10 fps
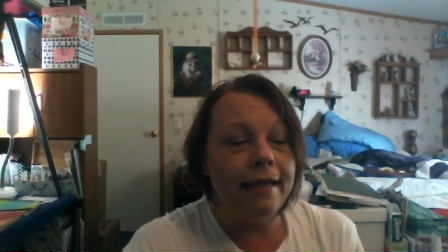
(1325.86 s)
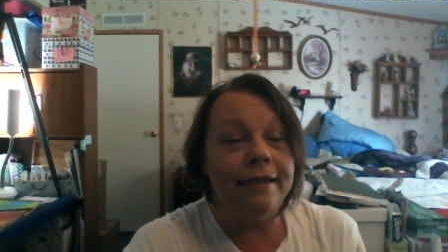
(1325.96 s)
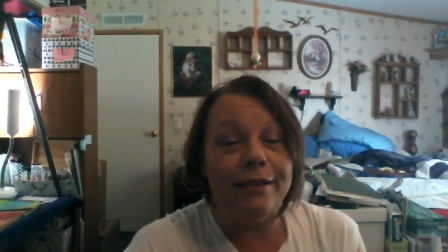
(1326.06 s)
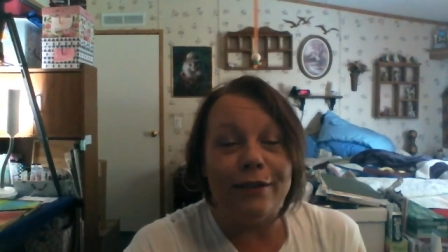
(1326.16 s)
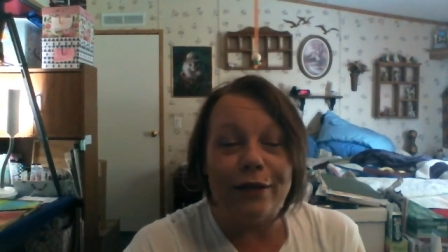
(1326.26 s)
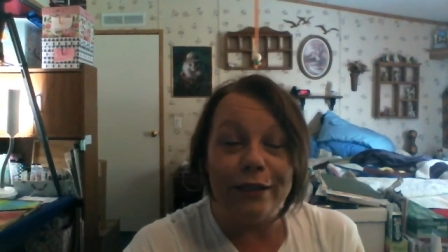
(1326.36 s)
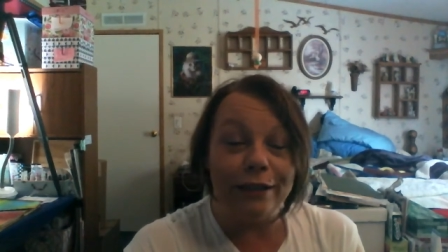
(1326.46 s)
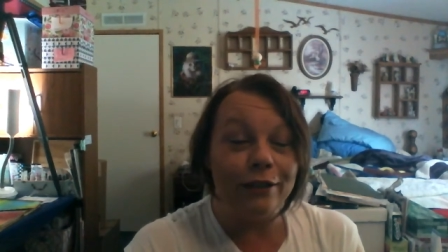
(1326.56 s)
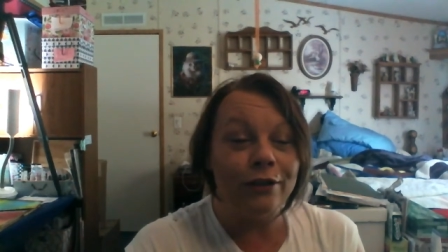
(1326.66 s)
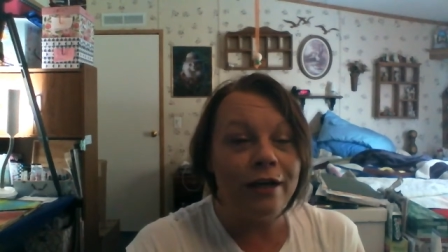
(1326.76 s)
and
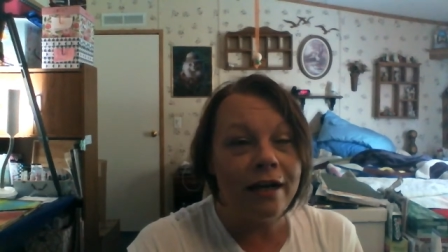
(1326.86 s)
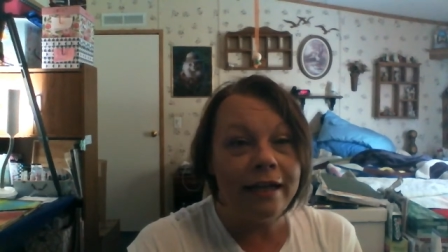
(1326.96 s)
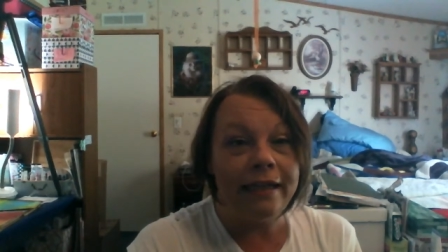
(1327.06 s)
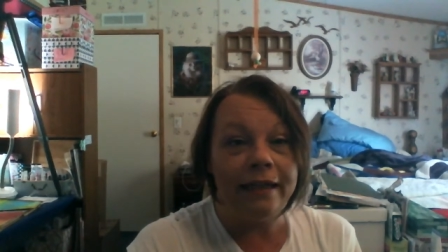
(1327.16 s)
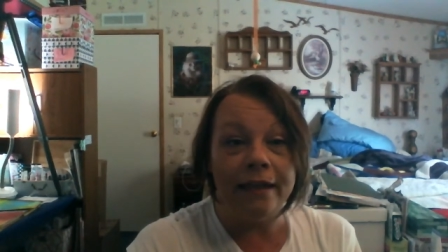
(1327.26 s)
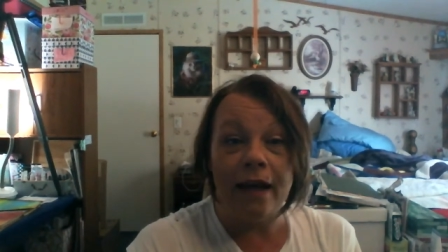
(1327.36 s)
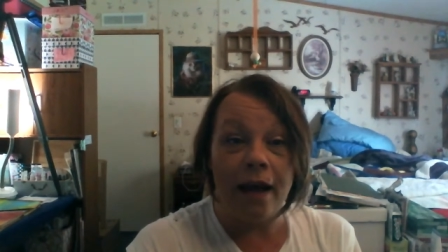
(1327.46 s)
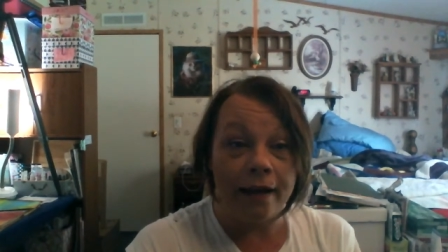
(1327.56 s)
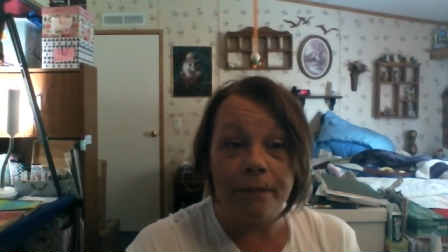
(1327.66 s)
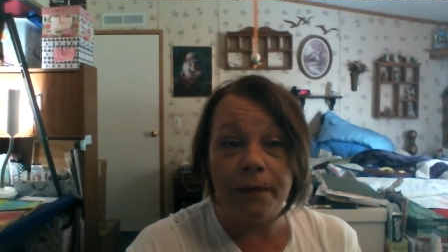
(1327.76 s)
started crying and
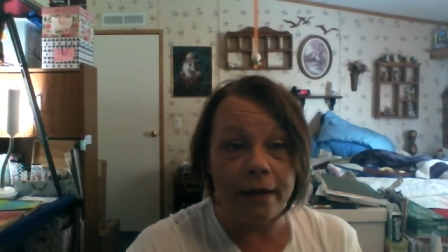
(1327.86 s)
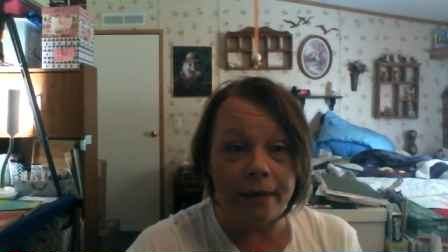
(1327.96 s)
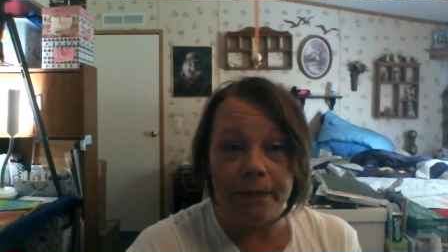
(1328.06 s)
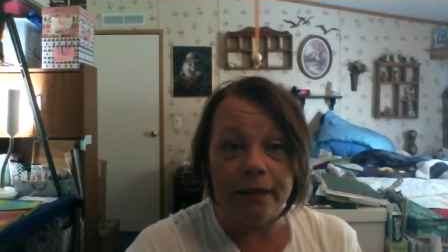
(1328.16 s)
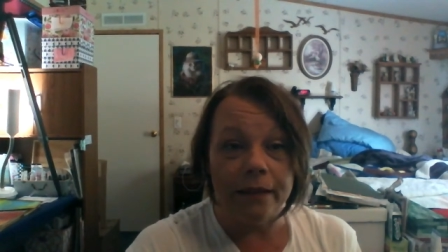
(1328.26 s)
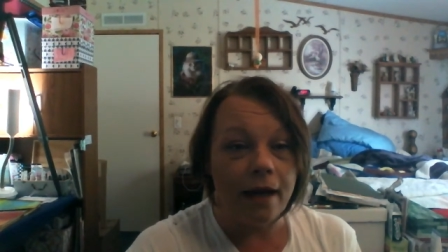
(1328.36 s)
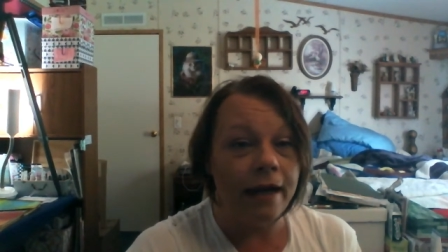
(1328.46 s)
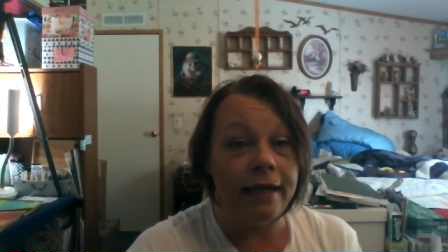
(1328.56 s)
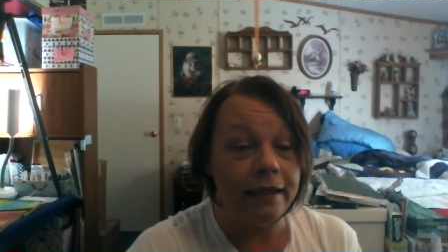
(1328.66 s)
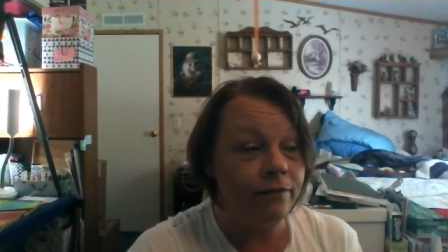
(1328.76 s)
hiding behind me.
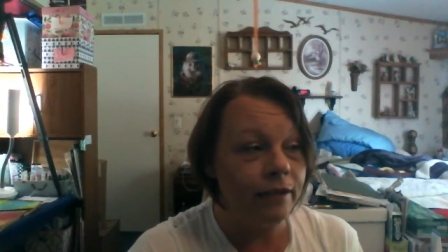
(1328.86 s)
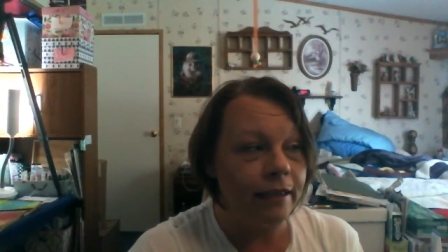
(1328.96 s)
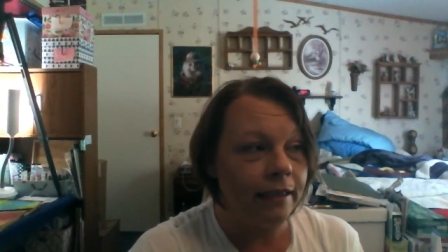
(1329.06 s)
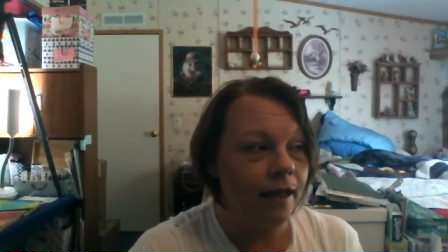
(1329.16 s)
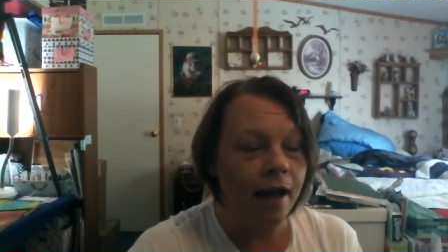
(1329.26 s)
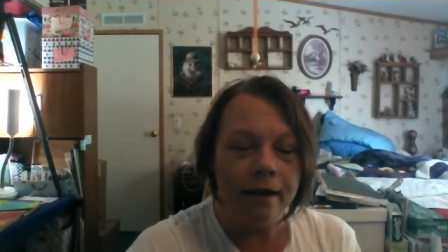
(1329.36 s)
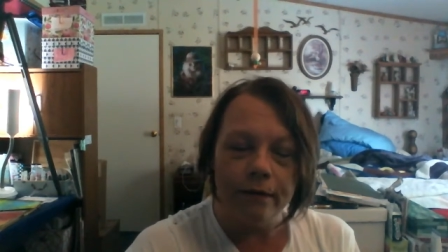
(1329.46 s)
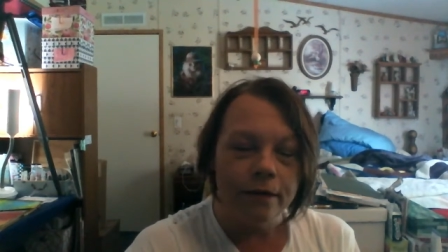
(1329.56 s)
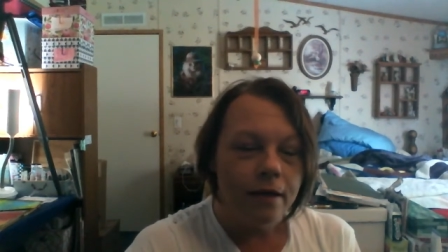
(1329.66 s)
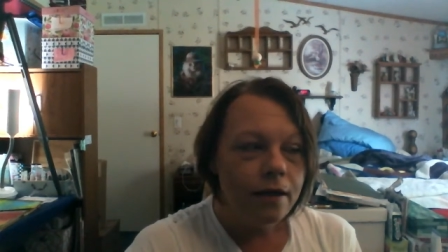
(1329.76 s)
I ain't even kidding. I
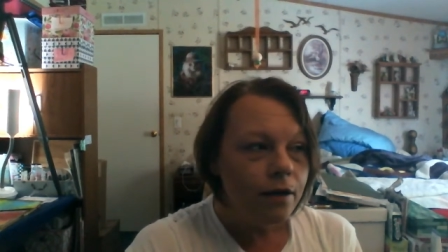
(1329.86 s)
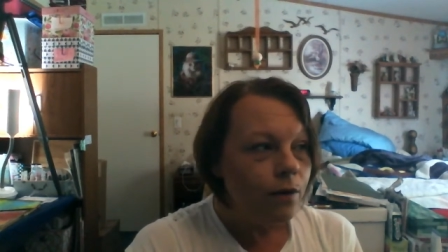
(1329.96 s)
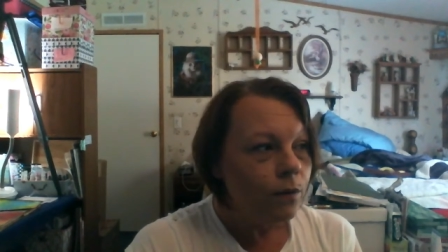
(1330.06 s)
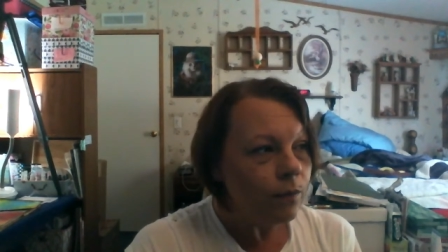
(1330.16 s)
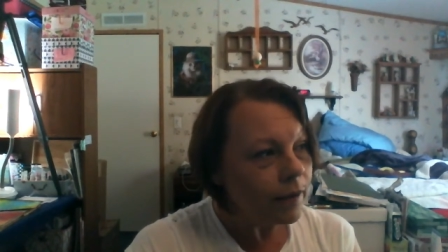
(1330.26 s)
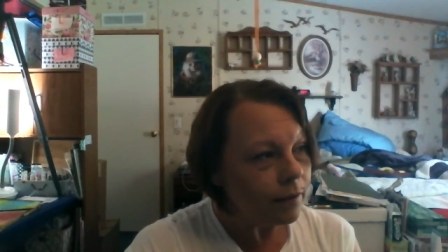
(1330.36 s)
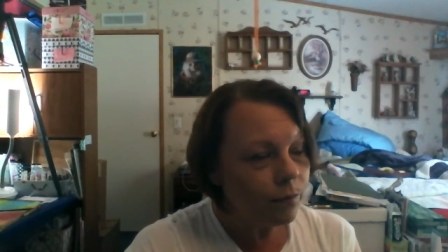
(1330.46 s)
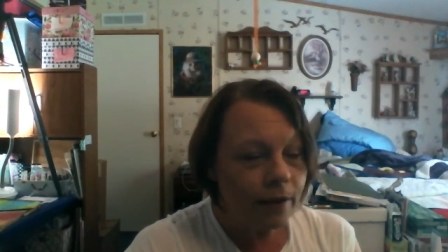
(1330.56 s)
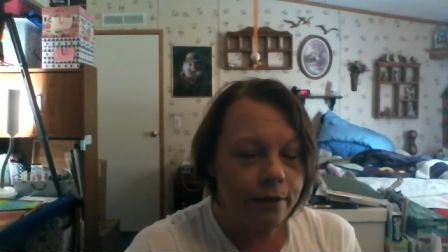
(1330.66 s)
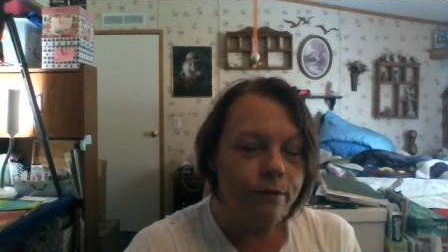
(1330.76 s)
don't, what,
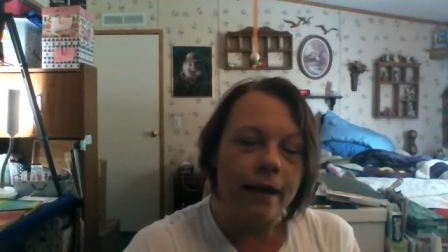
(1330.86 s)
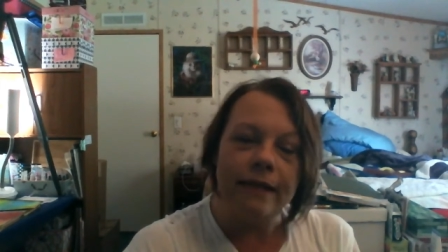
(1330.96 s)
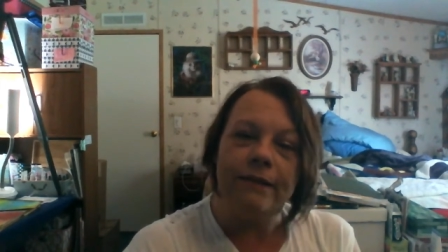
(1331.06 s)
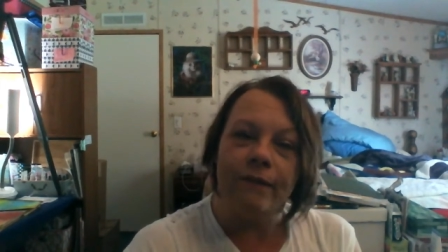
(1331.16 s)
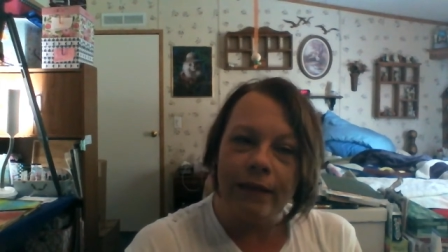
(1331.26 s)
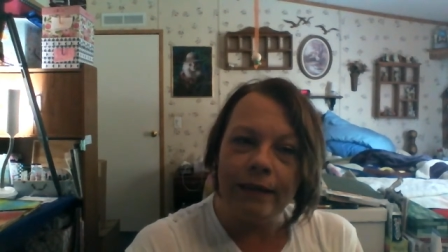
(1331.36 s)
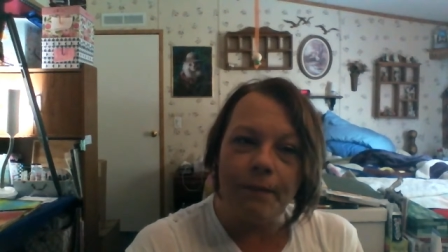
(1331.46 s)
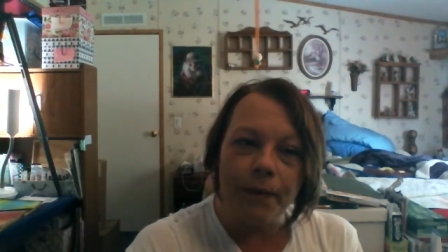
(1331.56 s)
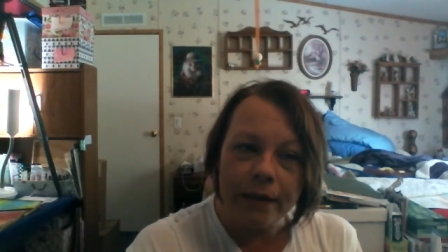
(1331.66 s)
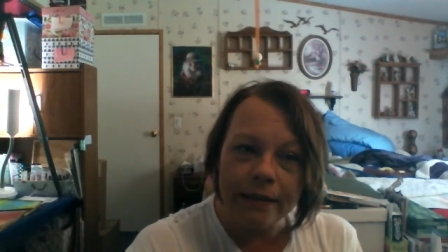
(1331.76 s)
what do you guys feed
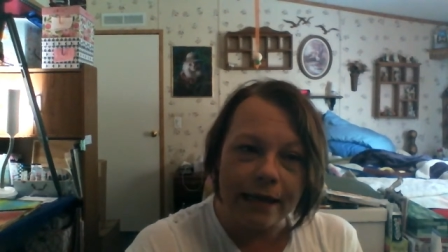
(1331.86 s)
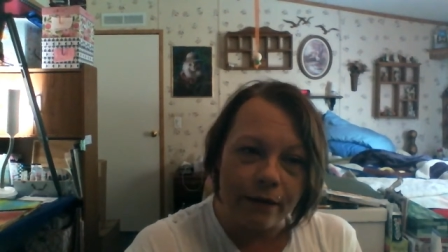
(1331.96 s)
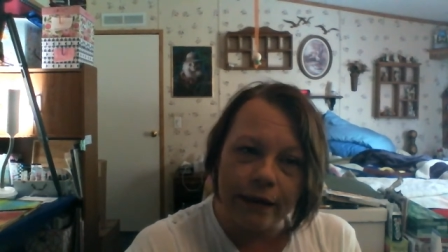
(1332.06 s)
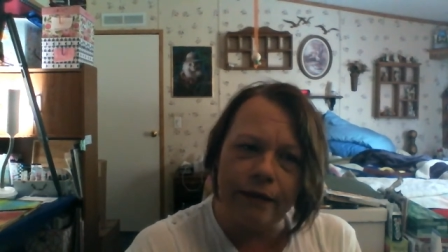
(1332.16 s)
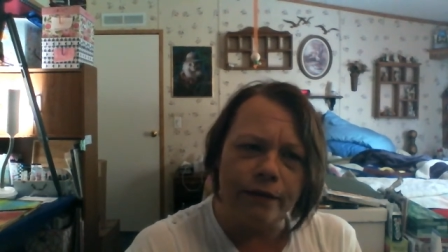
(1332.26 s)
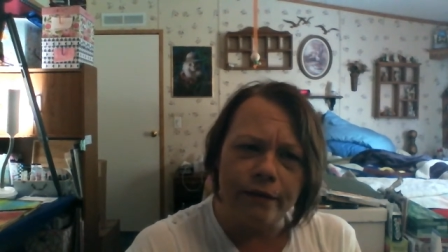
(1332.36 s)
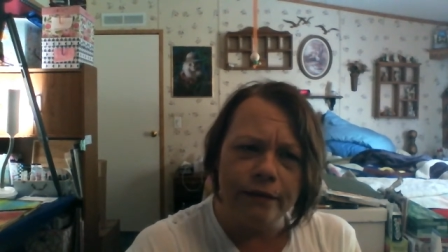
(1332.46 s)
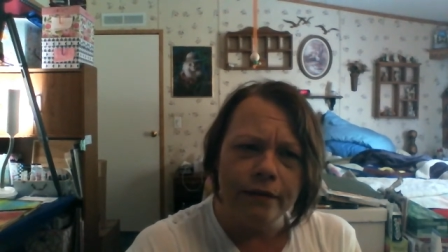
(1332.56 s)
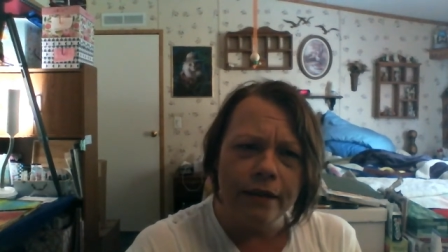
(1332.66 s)
the bugs out here?